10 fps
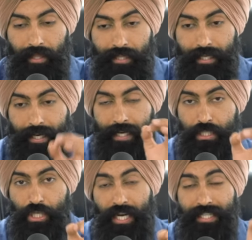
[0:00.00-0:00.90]
And the
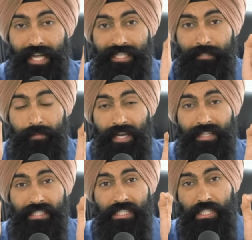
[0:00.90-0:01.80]
internet has
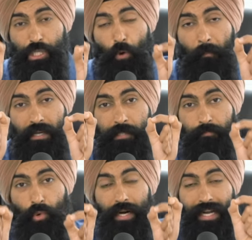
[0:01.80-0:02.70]
made this so much
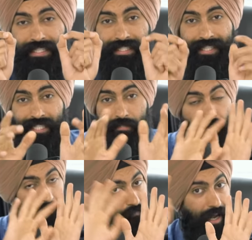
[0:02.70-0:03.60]
more
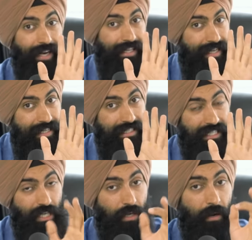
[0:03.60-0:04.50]
accessible, not
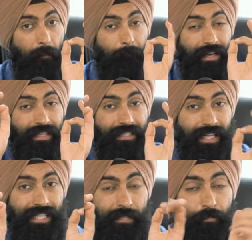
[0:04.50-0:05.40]
easier, but
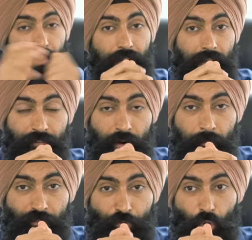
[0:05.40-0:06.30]
accessible than ever
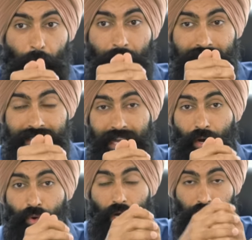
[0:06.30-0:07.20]
before. Because
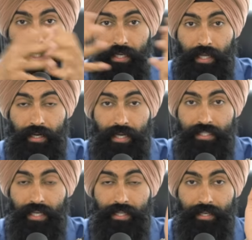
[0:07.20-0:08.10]
now on the
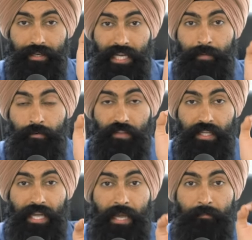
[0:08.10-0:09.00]
internet, the name of the
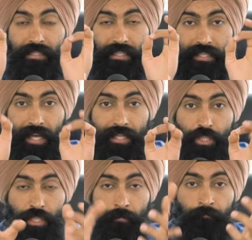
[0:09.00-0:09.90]
game is
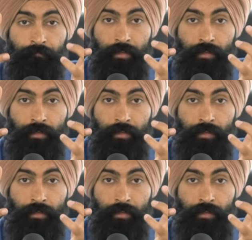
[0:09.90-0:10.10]
attention.